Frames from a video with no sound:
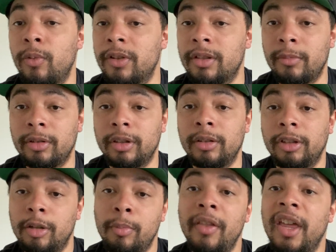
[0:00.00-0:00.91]
was
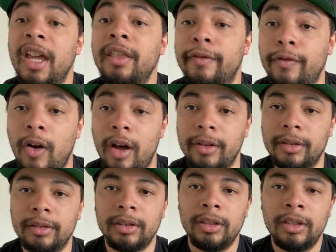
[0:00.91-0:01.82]
the mother and the father.
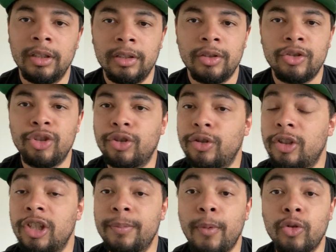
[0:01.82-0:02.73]
She
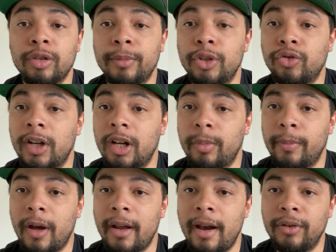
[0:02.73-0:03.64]
spoke to me straight up
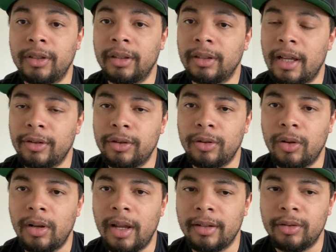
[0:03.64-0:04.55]
about everything,
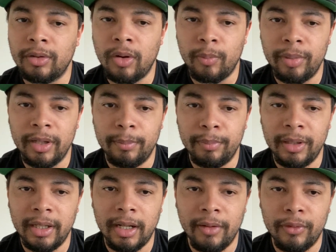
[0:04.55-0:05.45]

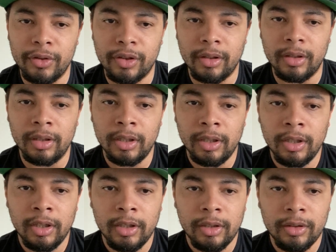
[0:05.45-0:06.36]
being able to,
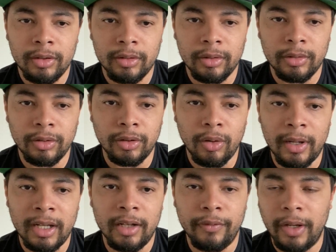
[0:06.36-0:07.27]

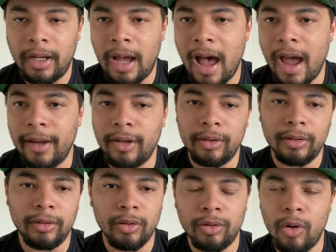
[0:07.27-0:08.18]
innovate higher,
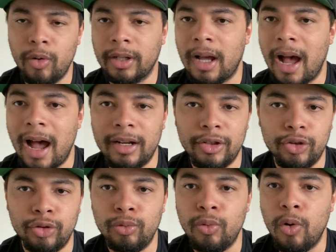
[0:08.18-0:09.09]
go to
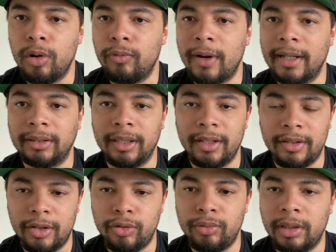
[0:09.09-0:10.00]
college, do all the right things
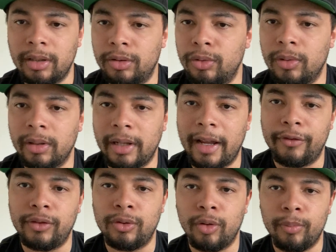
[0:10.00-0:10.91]
that you need to do in
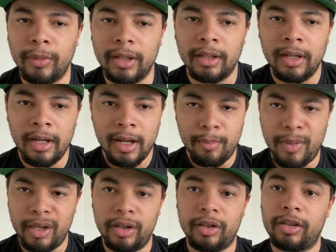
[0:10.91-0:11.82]
life,
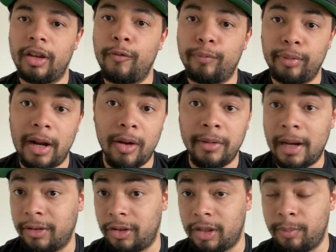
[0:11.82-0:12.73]
make yourself proud,
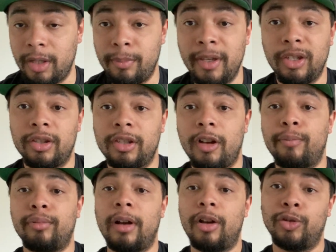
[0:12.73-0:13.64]
not just me, make
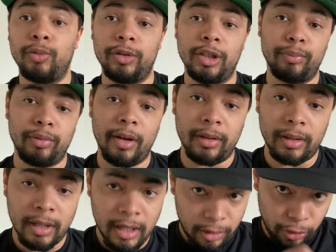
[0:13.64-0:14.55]
yourself proud. You and your brother,
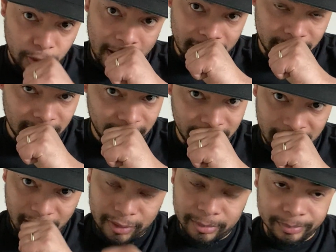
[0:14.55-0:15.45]
you guys stick
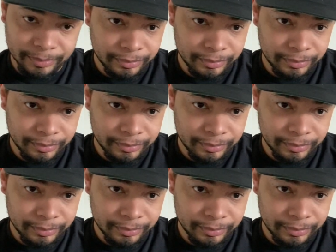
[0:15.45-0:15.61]
together